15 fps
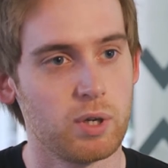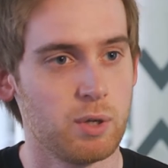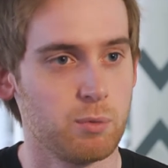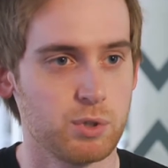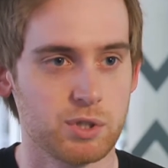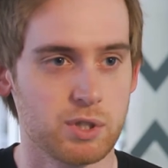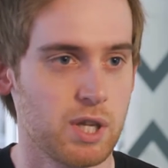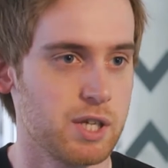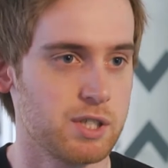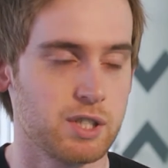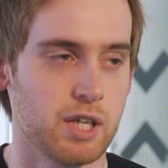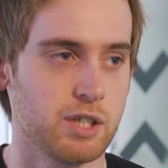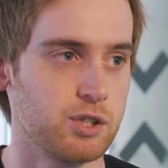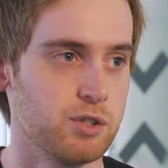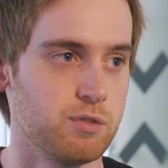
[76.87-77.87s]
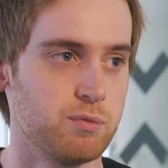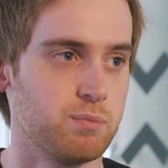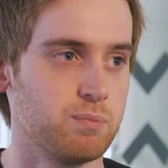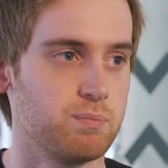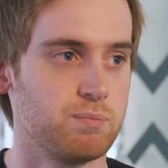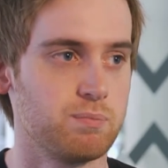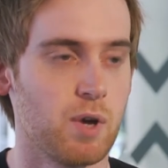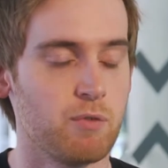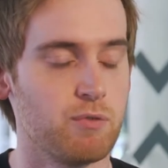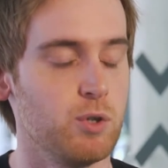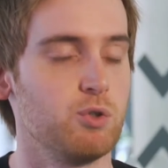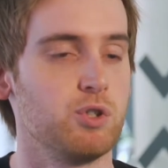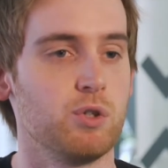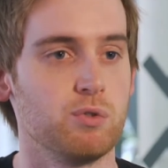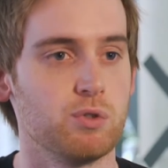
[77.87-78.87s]
It was like a selection of a few
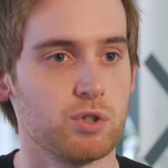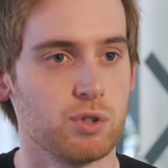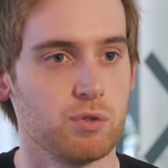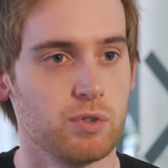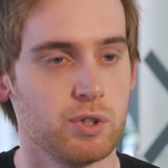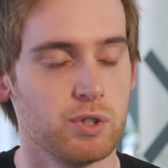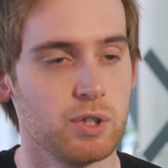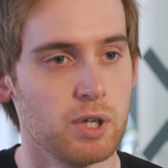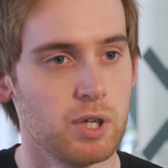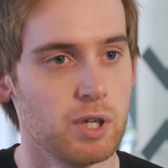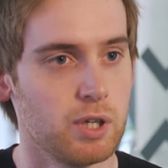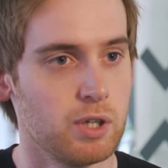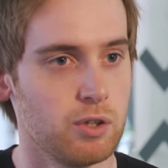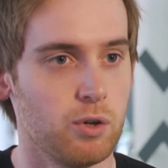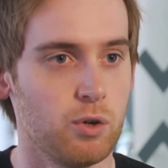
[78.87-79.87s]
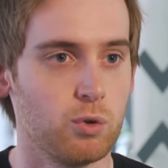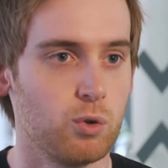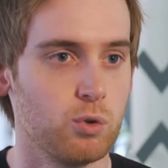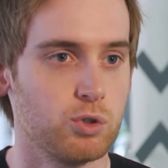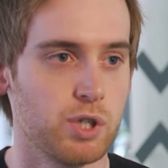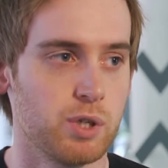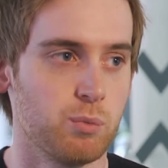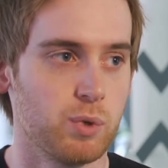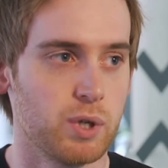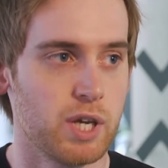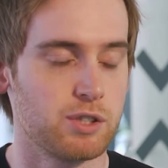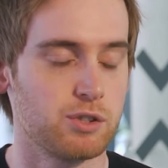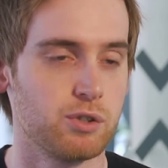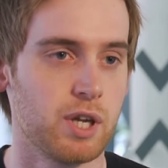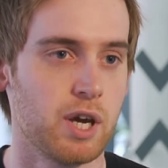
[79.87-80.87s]
students over the whole country, and we
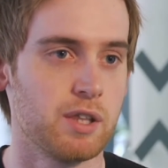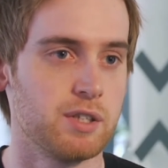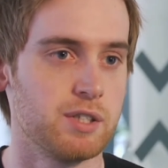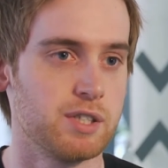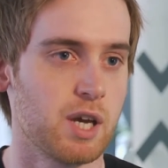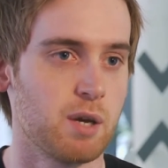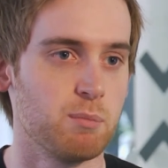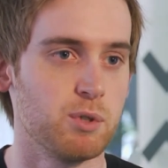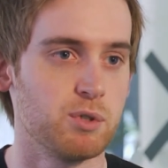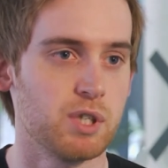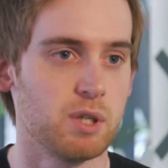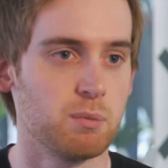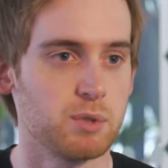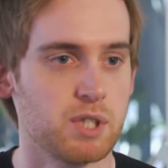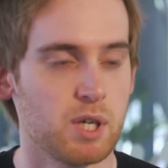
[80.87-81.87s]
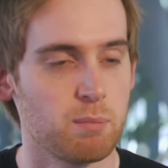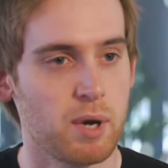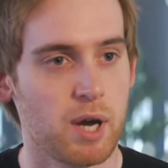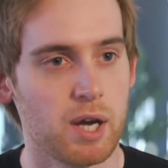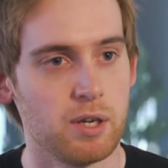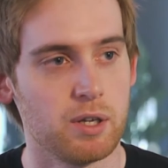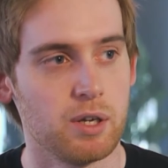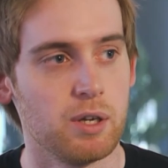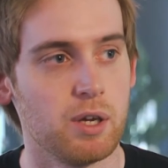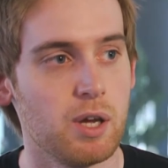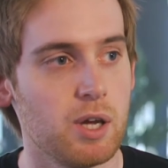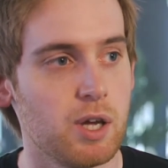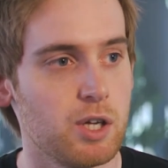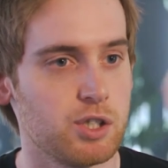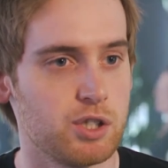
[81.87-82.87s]
get to go down to the design museum and take part in a
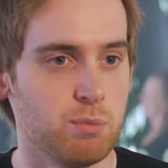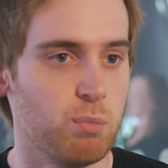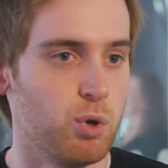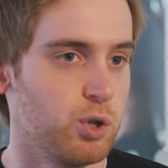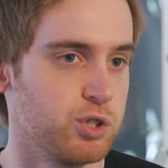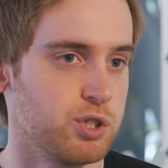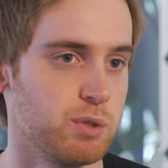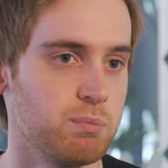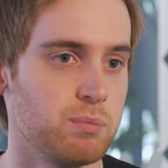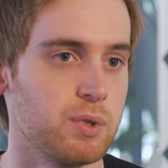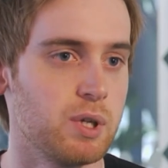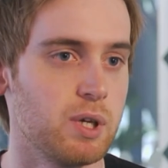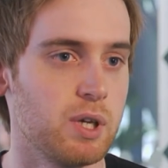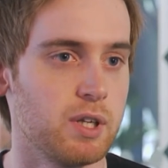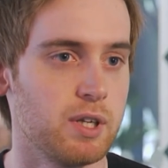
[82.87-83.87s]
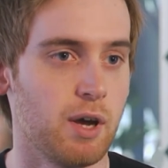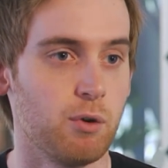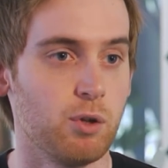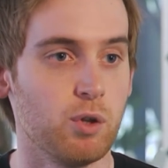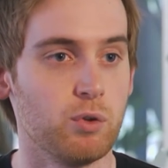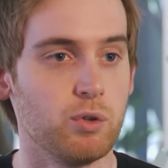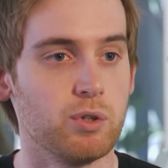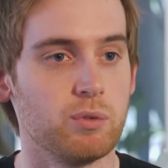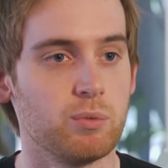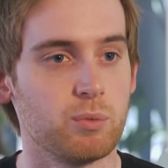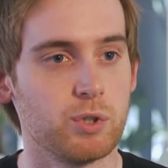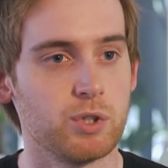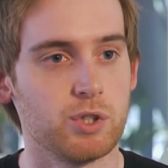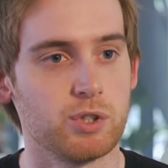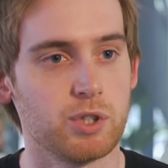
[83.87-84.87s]
symposium down in London,
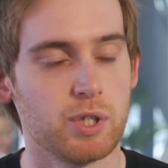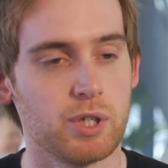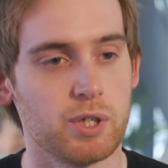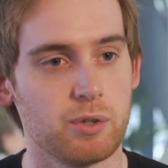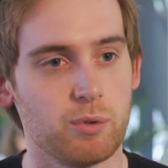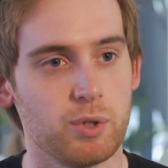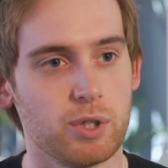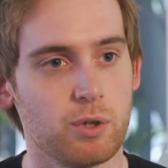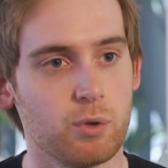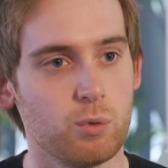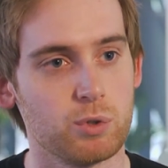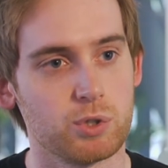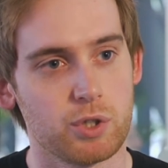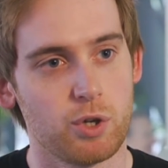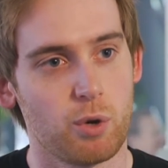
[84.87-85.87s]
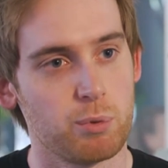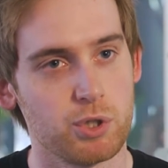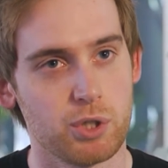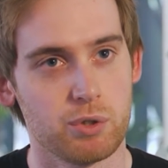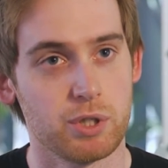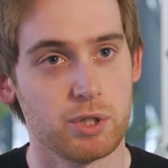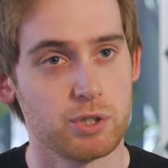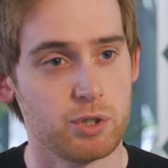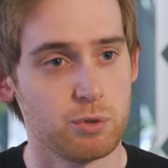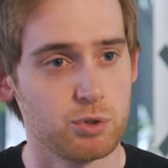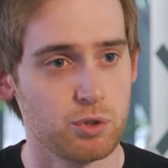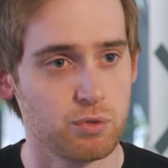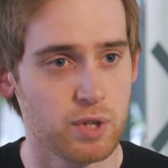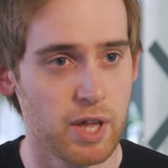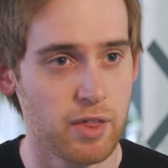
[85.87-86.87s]
which is really cool. So the opportunity to do
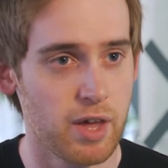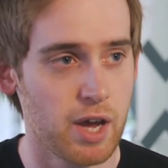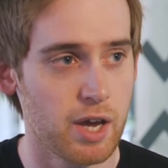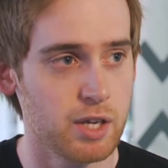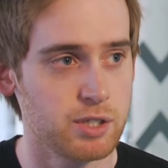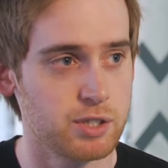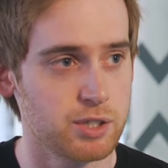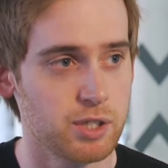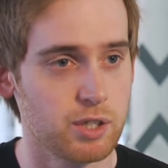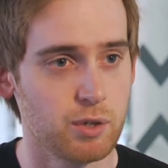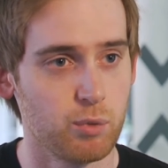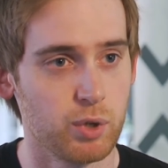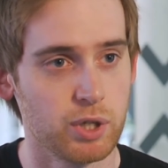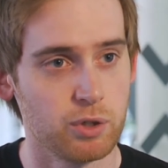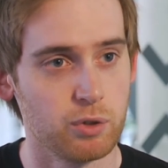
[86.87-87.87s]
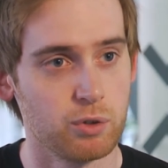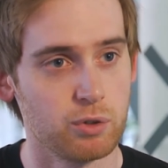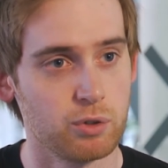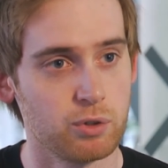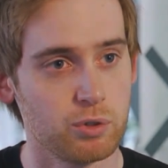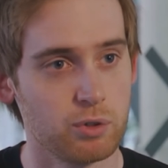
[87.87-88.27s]
stuff like that is really good.